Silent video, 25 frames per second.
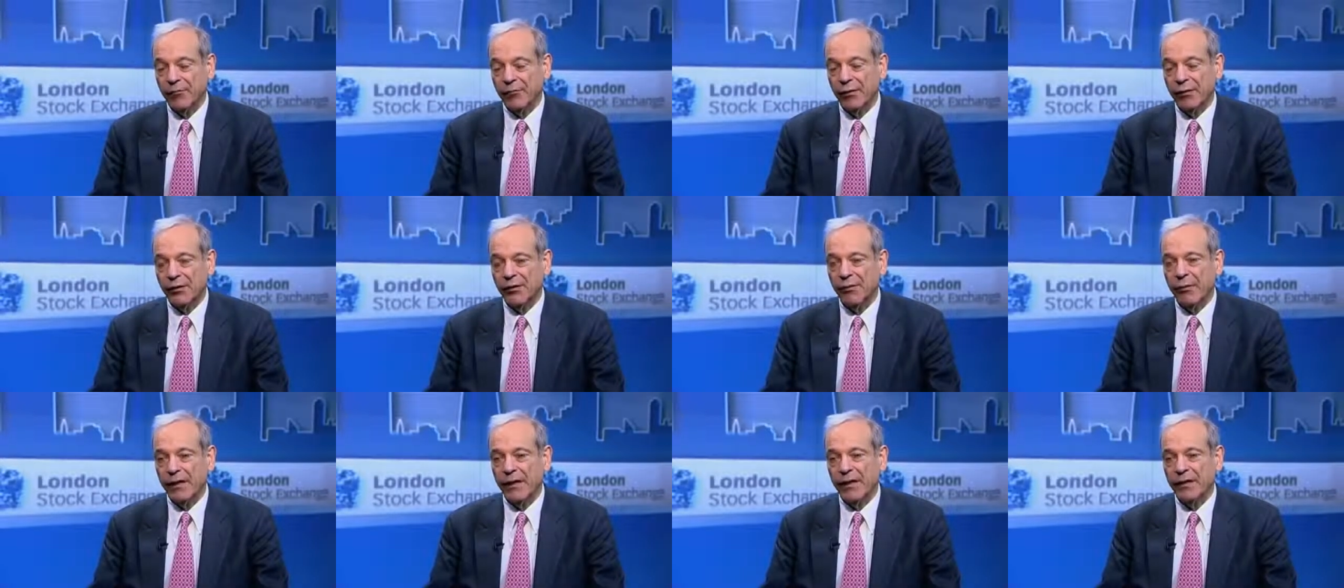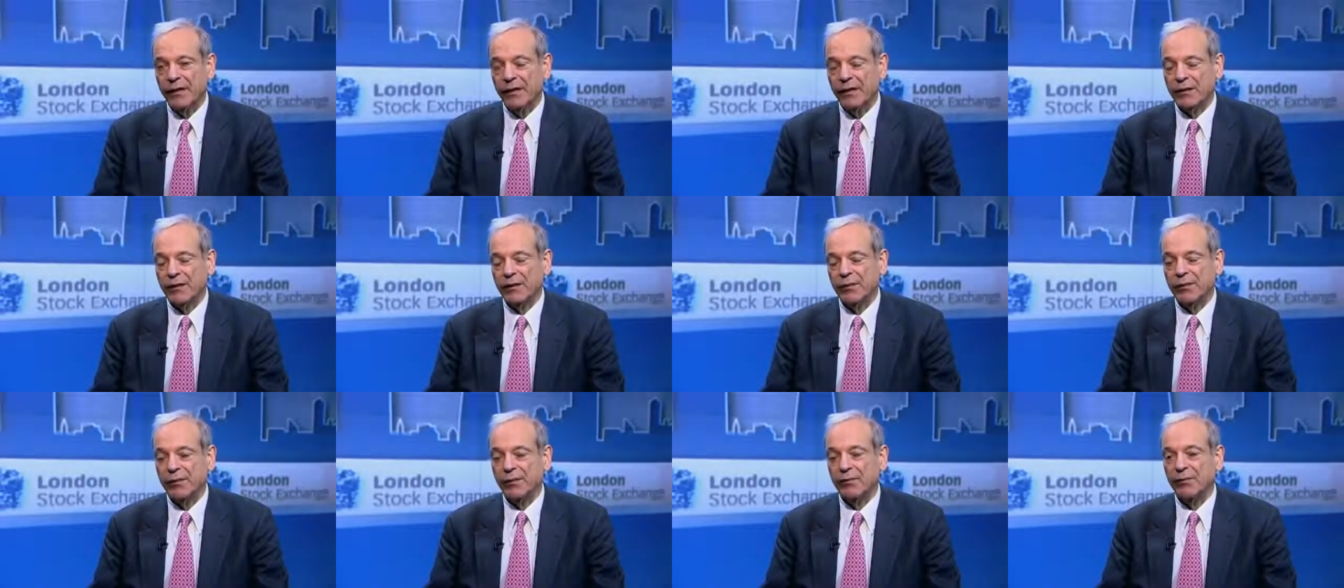We're trying
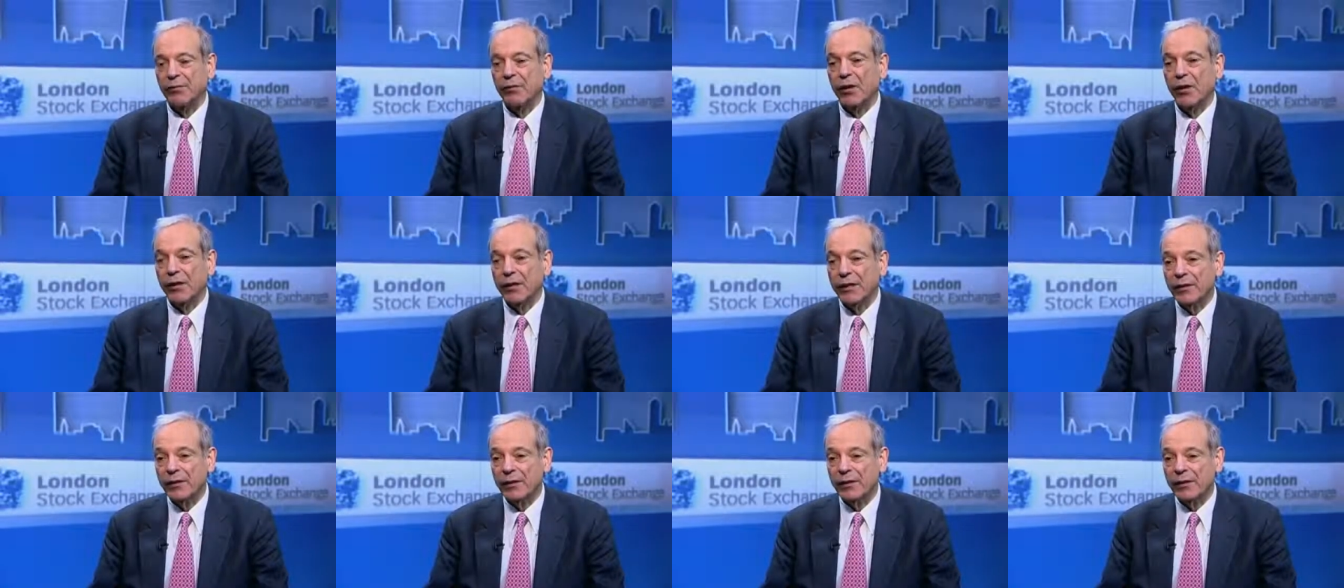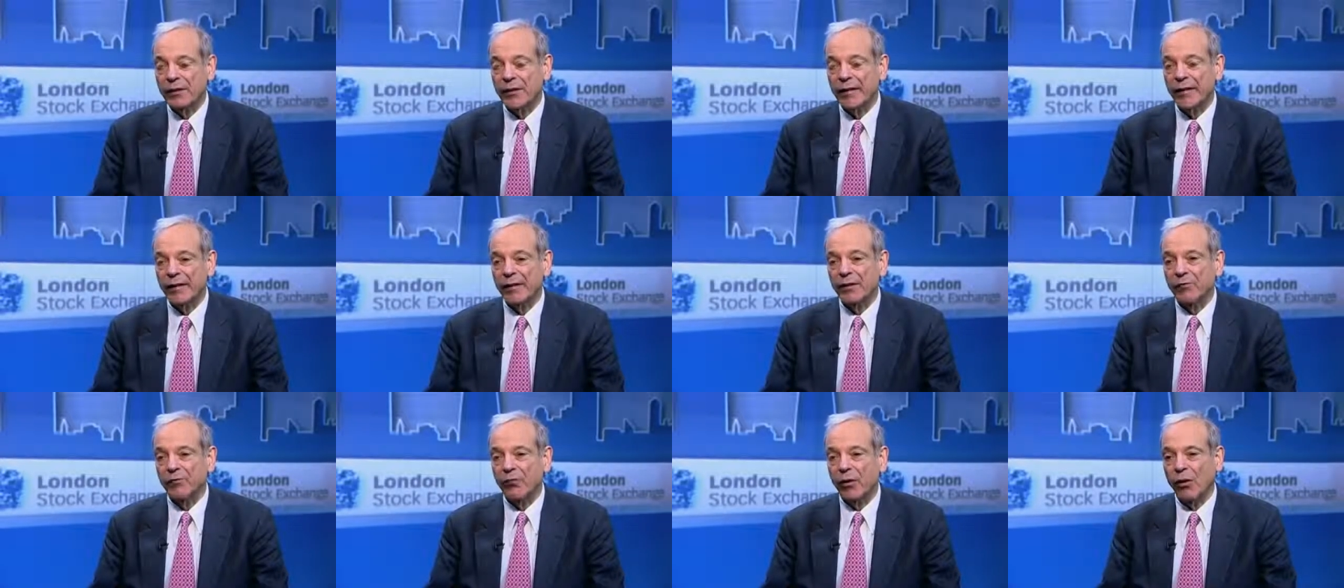to
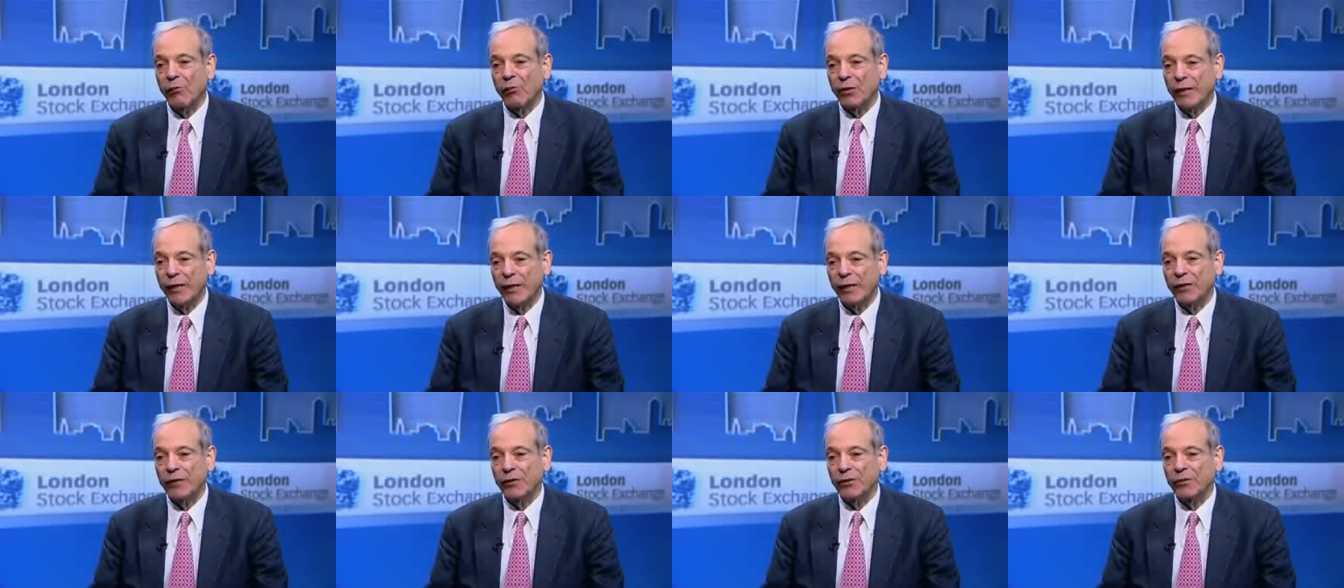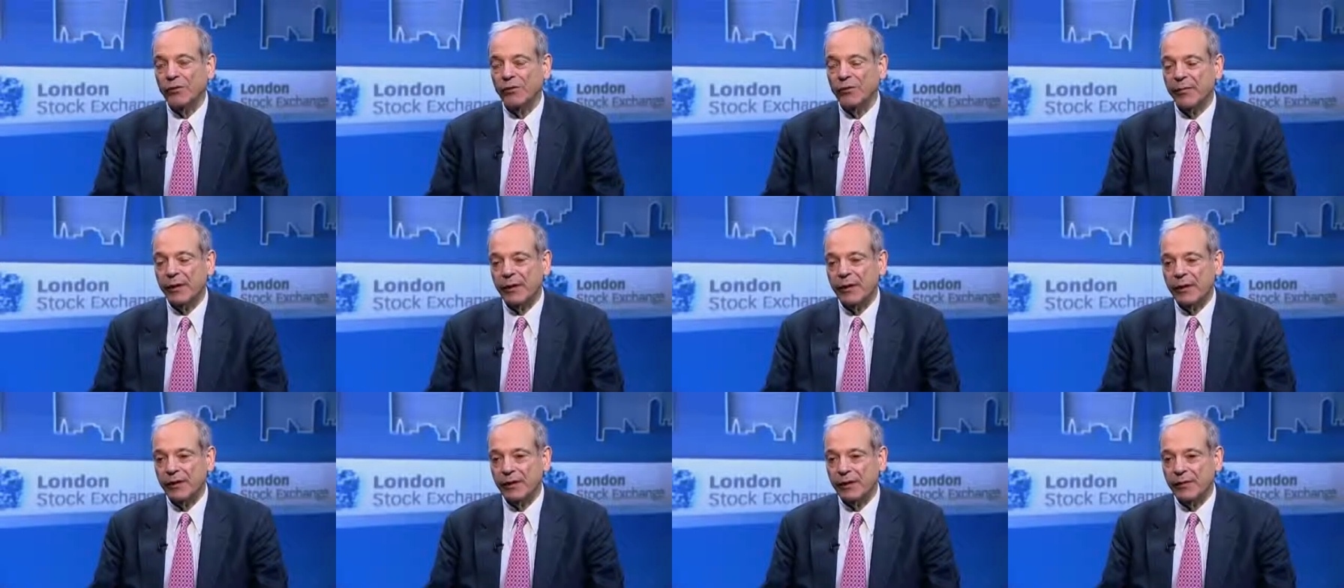understand what we can do to
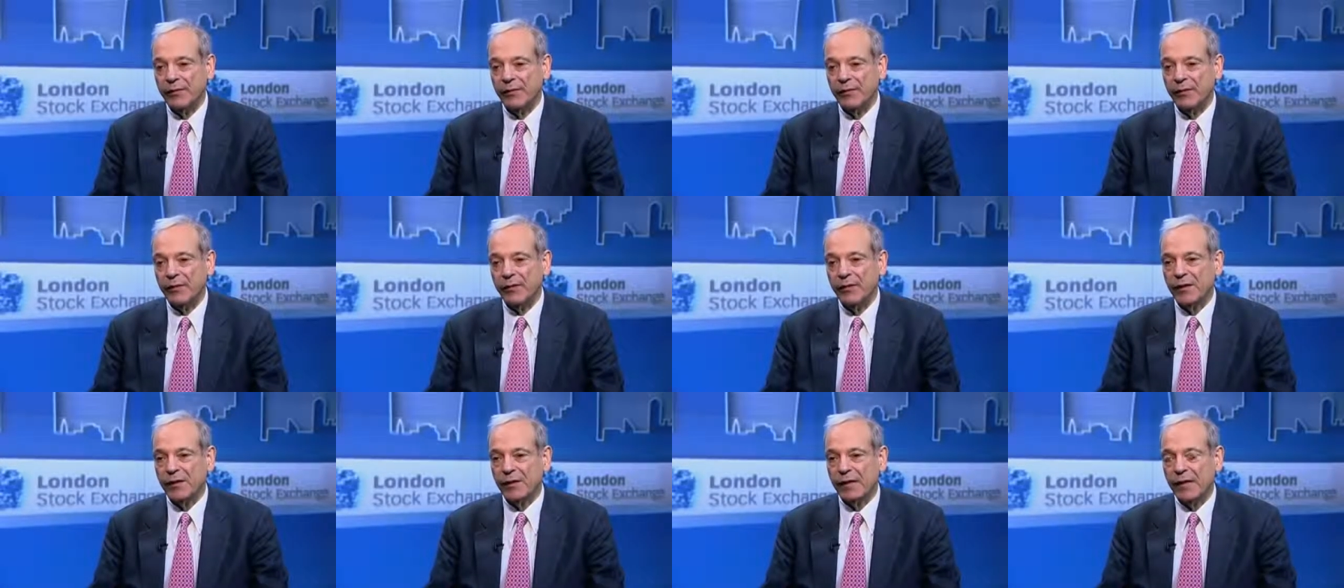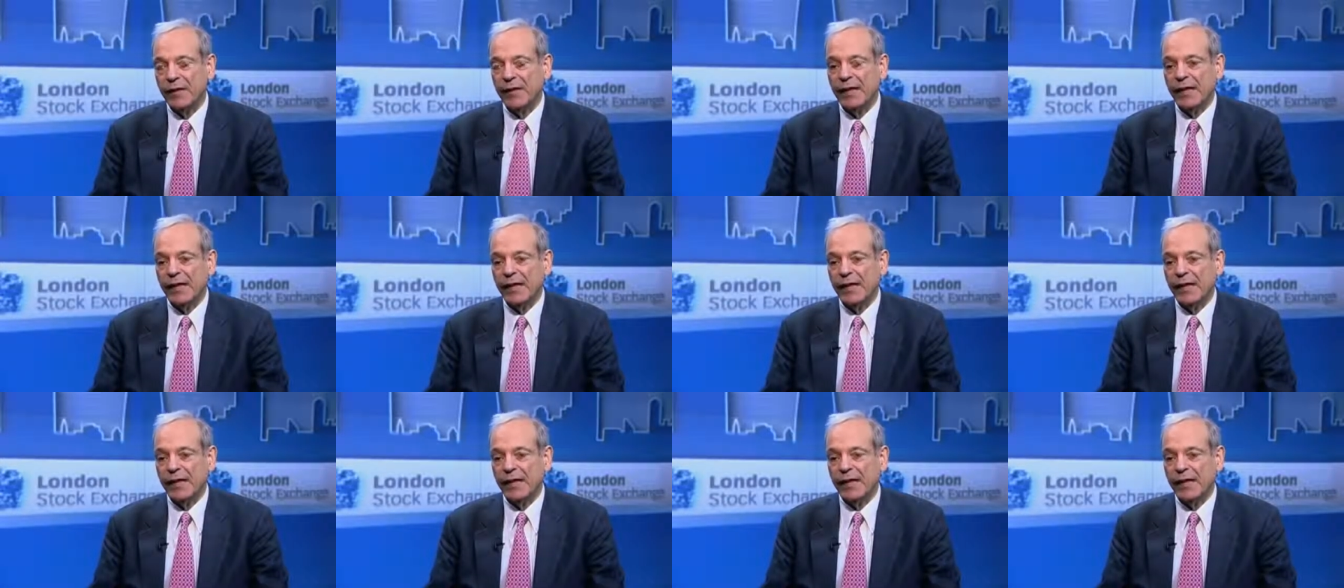make a difference